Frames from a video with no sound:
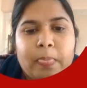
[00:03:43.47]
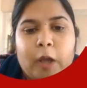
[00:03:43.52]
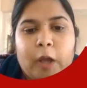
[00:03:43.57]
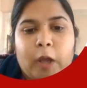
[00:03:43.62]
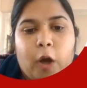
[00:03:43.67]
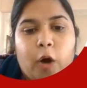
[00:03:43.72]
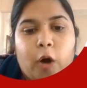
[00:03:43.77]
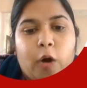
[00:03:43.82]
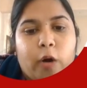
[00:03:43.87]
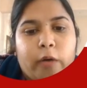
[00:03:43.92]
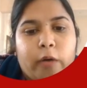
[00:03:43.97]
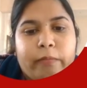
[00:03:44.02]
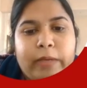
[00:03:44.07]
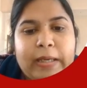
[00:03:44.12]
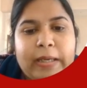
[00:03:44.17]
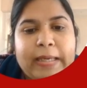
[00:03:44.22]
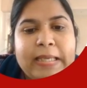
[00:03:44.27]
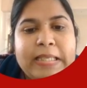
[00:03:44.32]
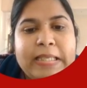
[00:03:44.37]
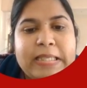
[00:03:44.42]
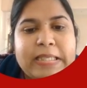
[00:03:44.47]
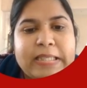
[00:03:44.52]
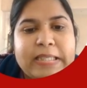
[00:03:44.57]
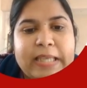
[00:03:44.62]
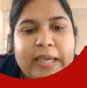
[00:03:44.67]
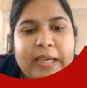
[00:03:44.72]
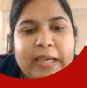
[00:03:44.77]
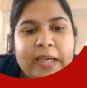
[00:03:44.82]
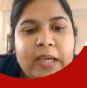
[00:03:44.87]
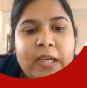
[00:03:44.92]
Or we can
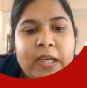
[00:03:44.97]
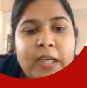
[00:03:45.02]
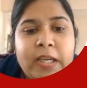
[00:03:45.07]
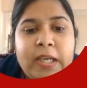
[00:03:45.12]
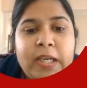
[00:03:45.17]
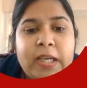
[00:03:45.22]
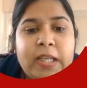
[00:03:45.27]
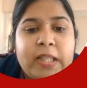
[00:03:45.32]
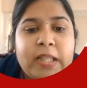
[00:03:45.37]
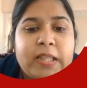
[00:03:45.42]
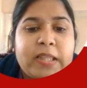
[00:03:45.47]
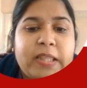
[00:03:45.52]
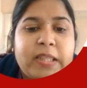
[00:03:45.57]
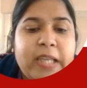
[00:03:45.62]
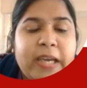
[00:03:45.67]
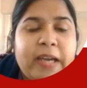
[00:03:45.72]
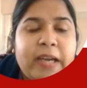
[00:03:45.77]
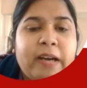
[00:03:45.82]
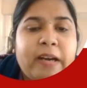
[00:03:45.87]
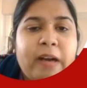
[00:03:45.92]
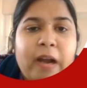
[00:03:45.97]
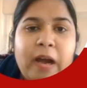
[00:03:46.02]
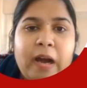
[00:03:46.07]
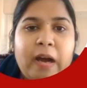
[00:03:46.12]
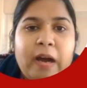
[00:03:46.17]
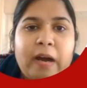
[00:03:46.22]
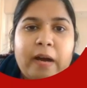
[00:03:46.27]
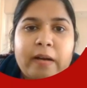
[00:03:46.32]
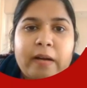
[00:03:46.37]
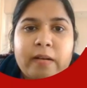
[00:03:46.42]
say there
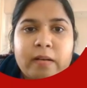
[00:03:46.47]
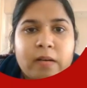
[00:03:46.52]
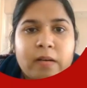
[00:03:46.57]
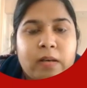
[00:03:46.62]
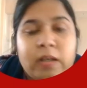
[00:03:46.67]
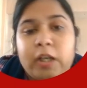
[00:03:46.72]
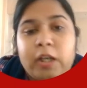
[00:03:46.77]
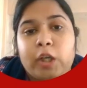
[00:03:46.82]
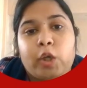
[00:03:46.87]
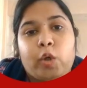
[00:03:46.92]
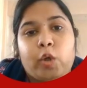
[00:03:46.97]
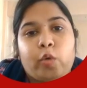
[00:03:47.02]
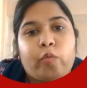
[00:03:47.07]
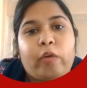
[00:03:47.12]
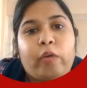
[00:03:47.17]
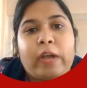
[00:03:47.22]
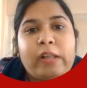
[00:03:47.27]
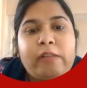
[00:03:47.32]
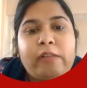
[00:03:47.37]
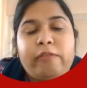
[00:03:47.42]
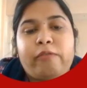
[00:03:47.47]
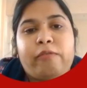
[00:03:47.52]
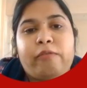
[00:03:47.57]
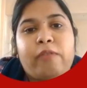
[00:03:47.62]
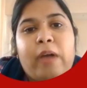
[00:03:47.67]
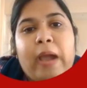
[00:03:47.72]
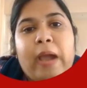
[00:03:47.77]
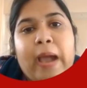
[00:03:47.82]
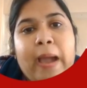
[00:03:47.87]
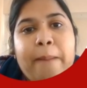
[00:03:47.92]
are 12
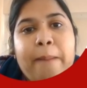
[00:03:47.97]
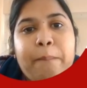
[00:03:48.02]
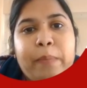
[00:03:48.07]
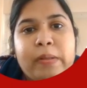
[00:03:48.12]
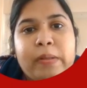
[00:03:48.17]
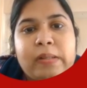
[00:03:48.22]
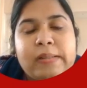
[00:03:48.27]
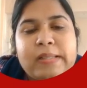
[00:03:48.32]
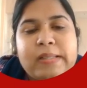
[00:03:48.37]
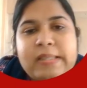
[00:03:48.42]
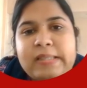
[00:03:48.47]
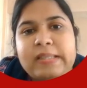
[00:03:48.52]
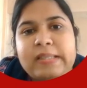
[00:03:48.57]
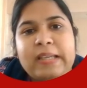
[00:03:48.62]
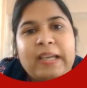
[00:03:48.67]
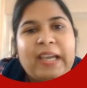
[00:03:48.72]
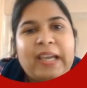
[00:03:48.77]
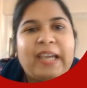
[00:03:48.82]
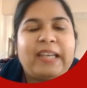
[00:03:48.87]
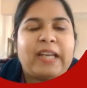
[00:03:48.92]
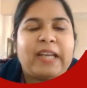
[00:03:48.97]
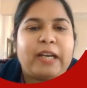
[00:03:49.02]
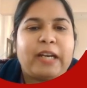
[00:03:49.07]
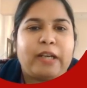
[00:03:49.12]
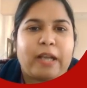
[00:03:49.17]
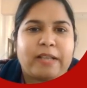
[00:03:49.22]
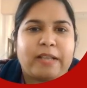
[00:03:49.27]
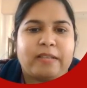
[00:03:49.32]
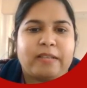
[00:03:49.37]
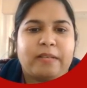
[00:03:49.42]
apples in a
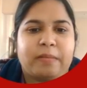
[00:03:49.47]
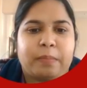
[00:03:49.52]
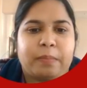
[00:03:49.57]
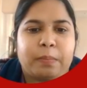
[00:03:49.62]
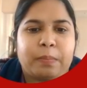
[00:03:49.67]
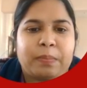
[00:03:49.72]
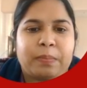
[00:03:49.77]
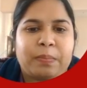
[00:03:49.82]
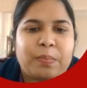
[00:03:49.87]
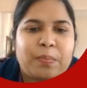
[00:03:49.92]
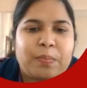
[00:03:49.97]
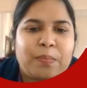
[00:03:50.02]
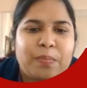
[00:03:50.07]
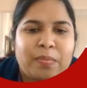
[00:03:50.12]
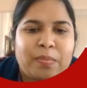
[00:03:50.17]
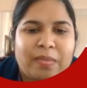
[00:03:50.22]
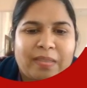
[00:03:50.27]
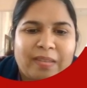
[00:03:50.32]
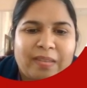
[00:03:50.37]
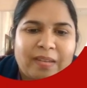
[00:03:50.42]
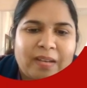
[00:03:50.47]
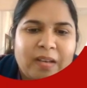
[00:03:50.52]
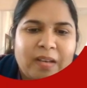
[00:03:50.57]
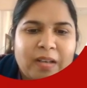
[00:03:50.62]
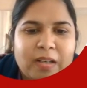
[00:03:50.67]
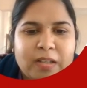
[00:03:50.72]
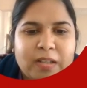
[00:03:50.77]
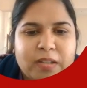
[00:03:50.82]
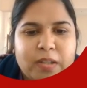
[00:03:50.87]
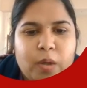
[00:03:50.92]
dozen.
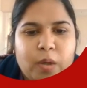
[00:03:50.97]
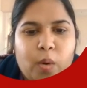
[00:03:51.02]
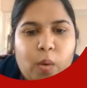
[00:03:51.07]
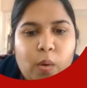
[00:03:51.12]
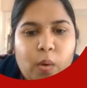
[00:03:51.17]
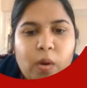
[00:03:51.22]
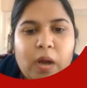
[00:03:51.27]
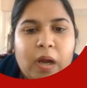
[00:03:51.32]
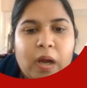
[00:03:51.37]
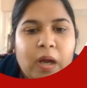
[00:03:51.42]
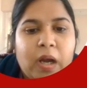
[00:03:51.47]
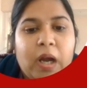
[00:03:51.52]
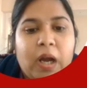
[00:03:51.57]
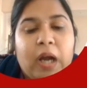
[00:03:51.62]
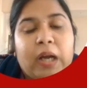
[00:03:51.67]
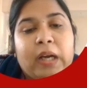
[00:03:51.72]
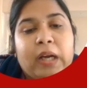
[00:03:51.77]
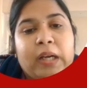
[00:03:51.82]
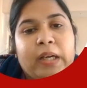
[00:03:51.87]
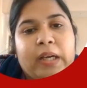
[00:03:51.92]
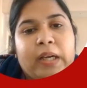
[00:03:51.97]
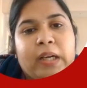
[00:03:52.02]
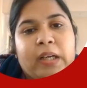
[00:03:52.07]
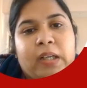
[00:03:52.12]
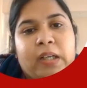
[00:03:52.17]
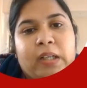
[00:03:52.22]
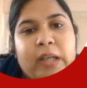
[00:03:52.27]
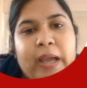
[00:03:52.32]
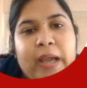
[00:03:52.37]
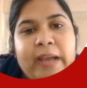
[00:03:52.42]
So
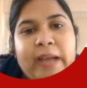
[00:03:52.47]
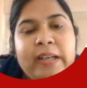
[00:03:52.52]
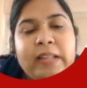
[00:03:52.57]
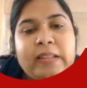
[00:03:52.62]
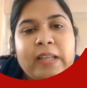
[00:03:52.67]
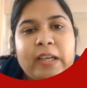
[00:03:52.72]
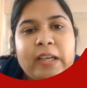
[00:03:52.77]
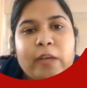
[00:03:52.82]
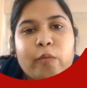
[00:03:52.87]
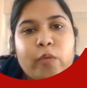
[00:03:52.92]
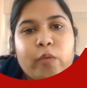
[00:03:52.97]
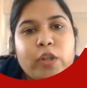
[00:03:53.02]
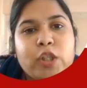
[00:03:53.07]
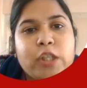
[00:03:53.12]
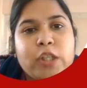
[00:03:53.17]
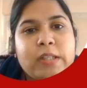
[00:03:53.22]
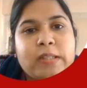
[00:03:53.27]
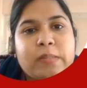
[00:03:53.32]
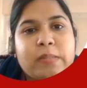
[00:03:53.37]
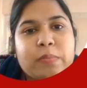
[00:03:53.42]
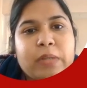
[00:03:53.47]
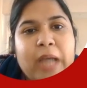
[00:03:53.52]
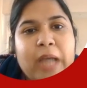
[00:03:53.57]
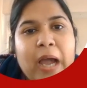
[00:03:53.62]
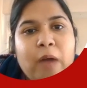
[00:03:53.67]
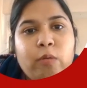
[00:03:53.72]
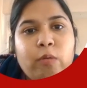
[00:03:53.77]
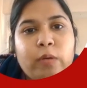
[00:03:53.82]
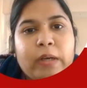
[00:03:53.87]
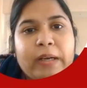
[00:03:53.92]
anything which is
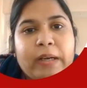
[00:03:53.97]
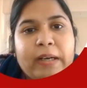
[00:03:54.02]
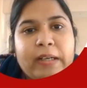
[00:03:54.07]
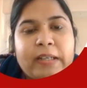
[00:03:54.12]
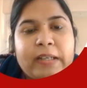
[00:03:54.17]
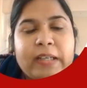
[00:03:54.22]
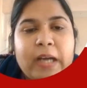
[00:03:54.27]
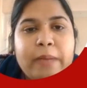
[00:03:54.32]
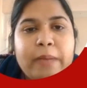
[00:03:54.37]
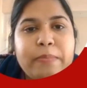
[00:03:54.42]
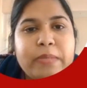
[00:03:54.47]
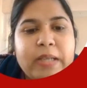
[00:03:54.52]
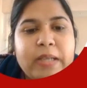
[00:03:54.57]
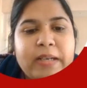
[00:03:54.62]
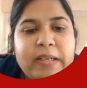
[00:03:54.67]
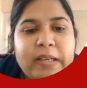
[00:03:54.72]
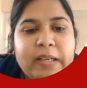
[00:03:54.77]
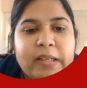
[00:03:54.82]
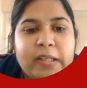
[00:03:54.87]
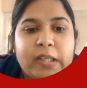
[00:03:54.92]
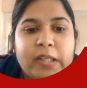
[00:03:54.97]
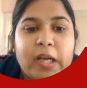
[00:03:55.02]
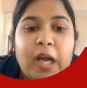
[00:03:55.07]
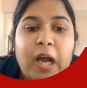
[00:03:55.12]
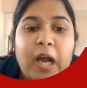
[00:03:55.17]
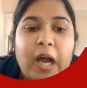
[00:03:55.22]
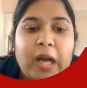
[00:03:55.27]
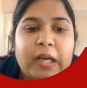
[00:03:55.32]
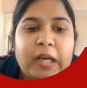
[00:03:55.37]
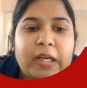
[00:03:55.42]
counted comes under
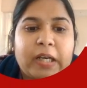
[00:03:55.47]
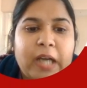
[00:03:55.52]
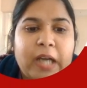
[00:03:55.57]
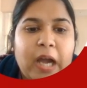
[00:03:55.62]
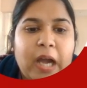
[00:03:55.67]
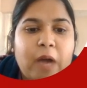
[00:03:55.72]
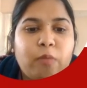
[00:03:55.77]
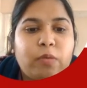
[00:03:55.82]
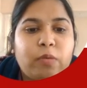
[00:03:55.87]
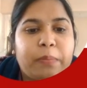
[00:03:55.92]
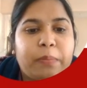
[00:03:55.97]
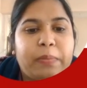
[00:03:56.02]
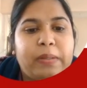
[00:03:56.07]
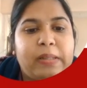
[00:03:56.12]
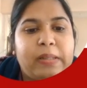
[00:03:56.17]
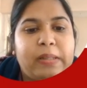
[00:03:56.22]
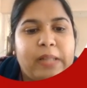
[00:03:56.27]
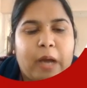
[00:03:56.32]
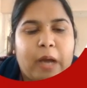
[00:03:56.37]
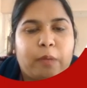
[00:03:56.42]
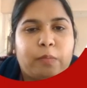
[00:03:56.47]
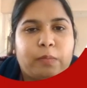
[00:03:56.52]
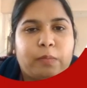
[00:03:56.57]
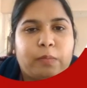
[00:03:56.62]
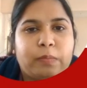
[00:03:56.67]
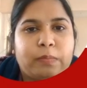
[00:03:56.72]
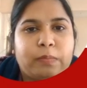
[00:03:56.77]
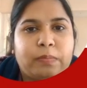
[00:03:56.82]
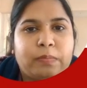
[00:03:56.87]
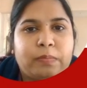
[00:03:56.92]
a countable noun.